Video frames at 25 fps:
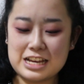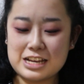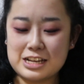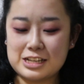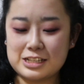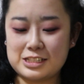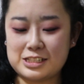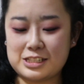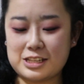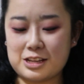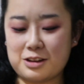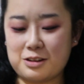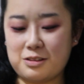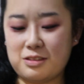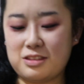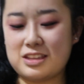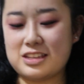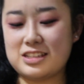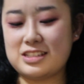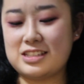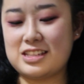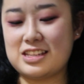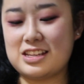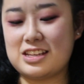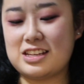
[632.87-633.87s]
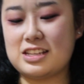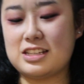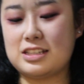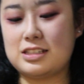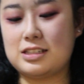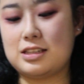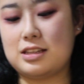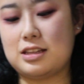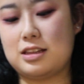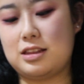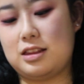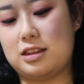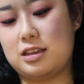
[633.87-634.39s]
So this
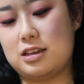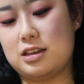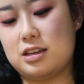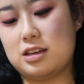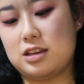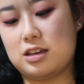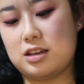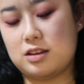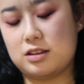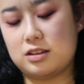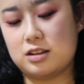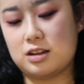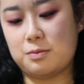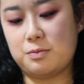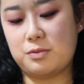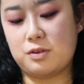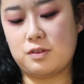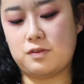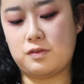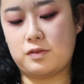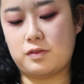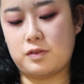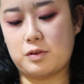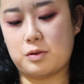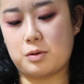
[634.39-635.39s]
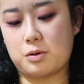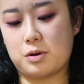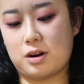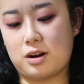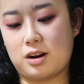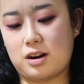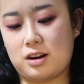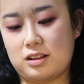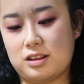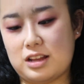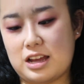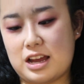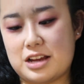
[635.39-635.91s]
is the number
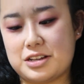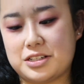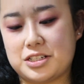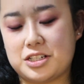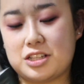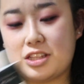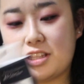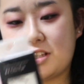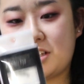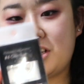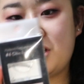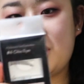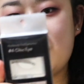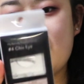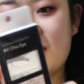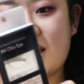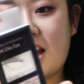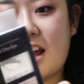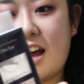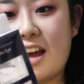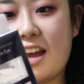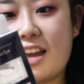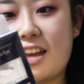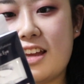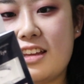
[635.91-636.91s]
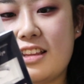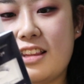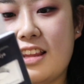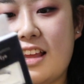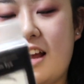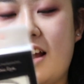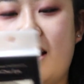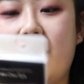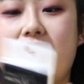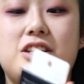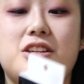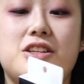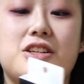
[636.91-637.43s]
4 lash, the Chic
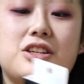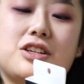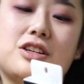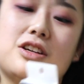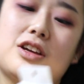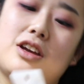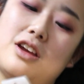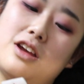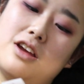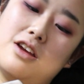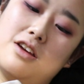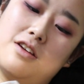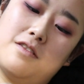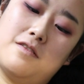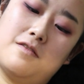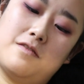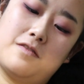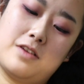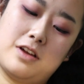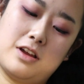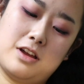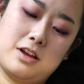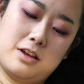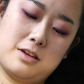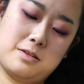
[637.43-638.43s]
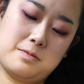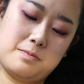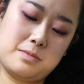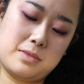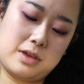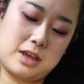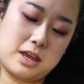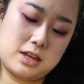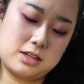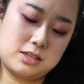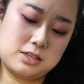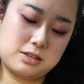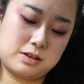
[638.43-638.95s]
Eyelash from
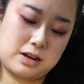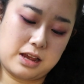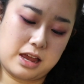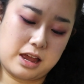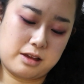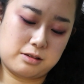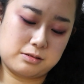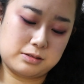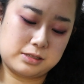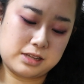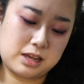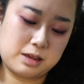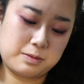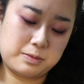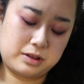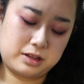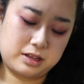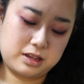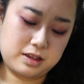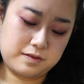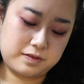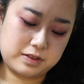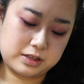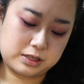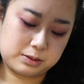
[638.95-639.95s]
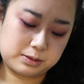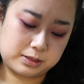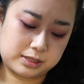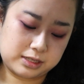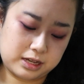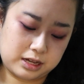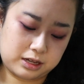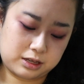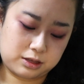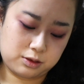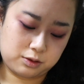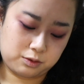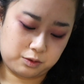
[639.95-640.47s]
ETUDE. I believe this was
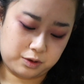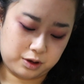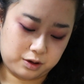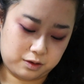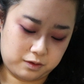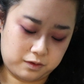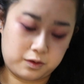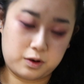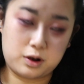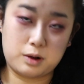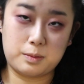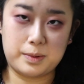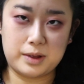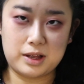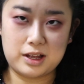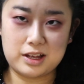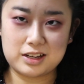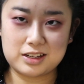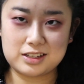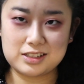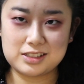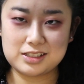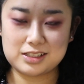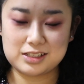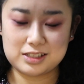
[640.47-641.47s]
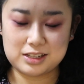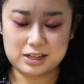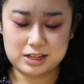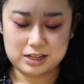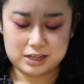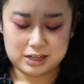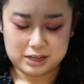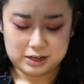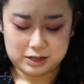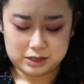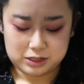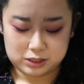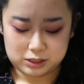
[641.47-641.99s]
like $3 or $4.
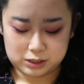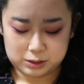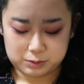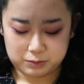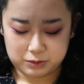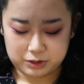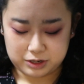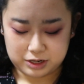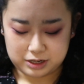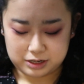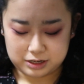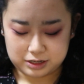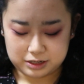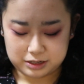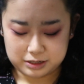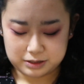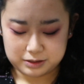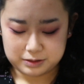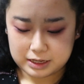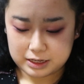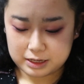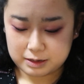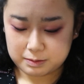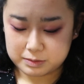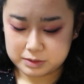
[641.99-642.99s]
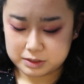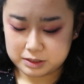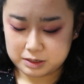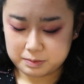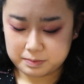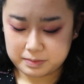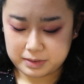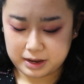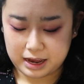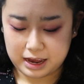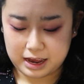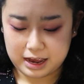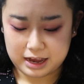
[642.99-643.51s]
It's pretty good. Comes in a
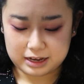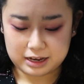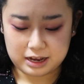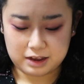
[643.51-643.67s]
pack.